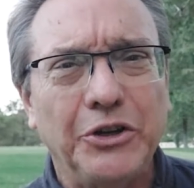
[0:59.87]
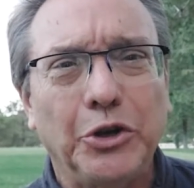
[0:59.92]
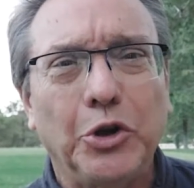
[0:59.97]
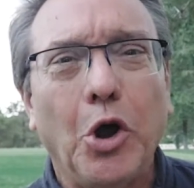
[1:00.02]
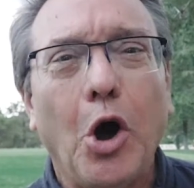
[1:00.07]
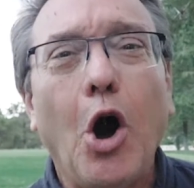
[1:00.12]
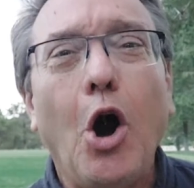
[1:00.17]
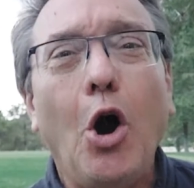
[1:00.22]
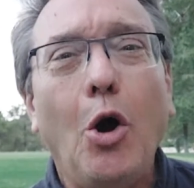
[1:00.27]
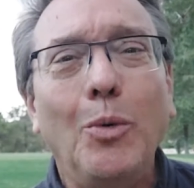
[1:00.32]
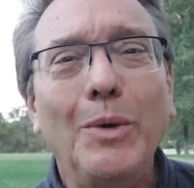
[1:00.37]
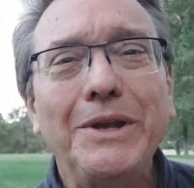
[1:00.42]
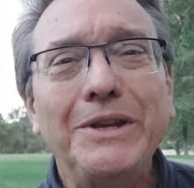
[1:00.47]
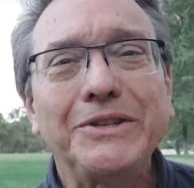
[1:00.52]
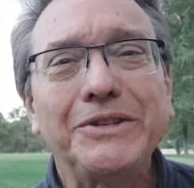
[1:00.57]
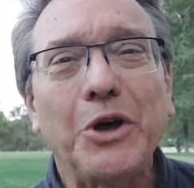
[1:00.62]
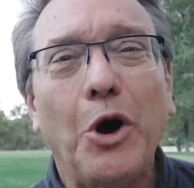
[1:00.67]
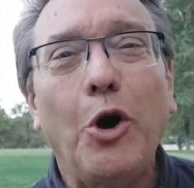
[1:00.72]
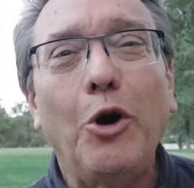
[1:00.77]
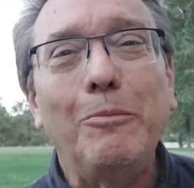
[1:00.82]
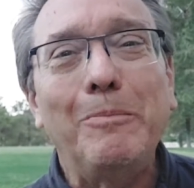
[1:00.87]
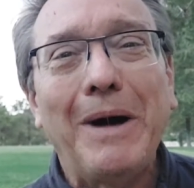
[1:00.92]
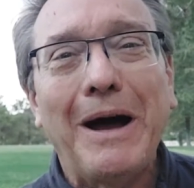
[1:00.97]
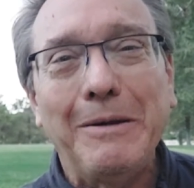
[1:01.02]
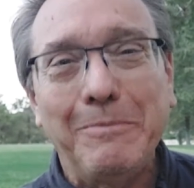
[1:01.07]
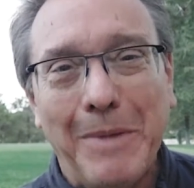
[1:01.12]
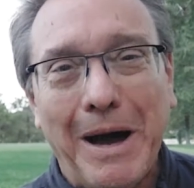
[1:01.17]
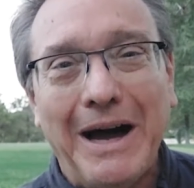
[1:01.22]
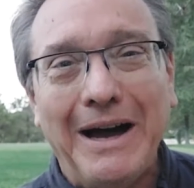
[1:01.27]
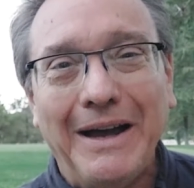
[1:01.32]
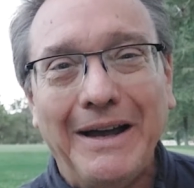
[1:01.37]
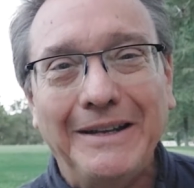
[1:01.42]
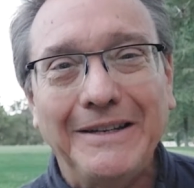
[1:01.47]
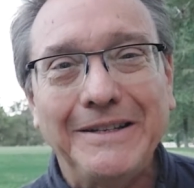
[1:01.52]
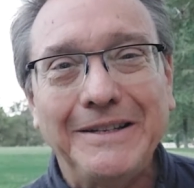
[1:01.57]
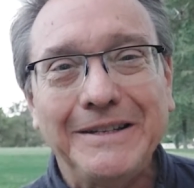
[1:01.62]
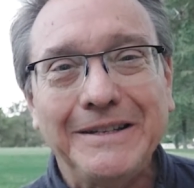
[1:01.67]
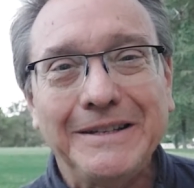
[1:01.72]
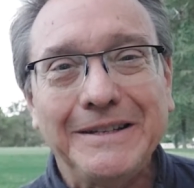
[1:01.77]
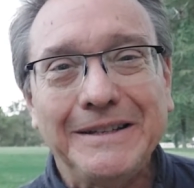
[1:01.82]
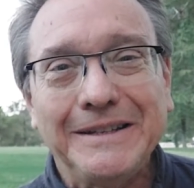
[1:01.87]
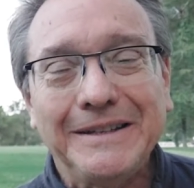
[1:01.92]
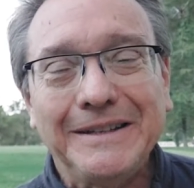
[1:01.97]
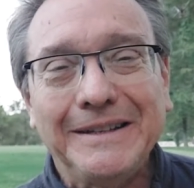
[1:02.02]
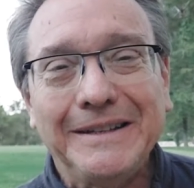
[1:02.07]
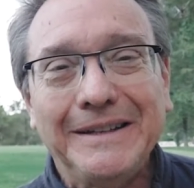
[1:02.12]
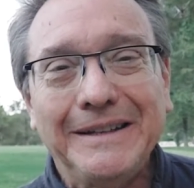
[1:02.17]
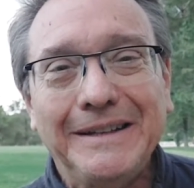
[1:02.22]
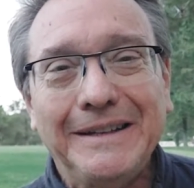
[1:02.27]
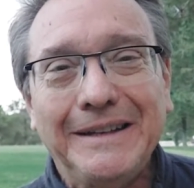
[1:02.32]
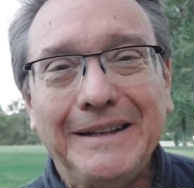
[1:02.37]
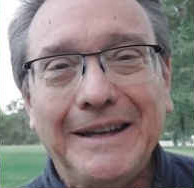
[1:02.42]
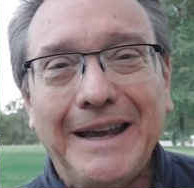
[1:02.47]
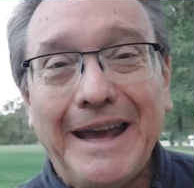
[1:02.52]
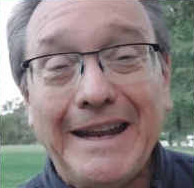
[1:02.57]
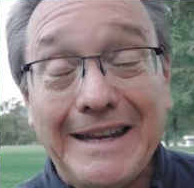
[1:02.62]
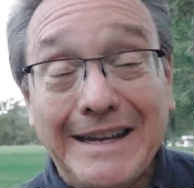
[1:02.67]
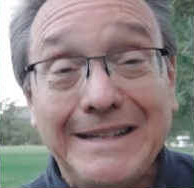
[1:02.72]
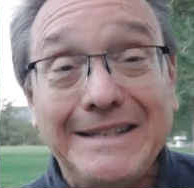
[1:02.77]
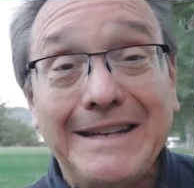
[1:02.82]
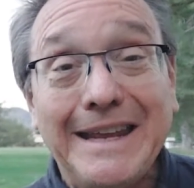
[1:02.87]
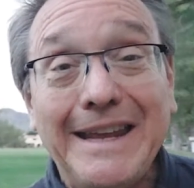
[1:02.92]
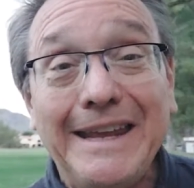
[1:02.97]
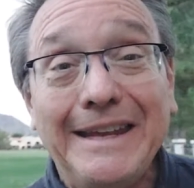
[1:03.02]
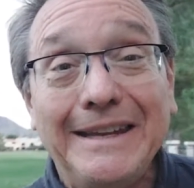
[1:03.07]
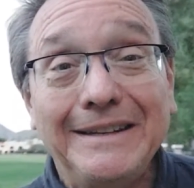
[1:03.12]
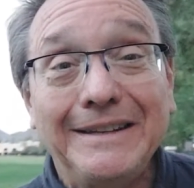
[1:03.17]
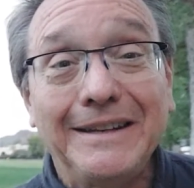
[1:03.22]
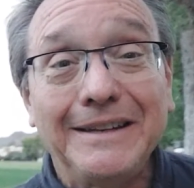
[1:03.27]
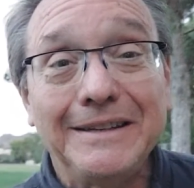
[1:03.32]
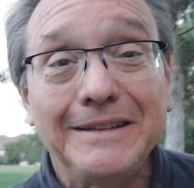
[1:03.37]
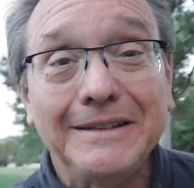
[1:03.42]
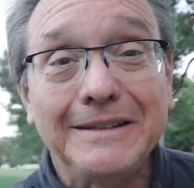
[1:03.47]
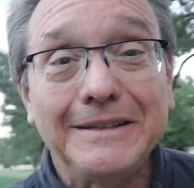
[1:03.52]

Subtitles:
You're Always on My Mind. And indeed,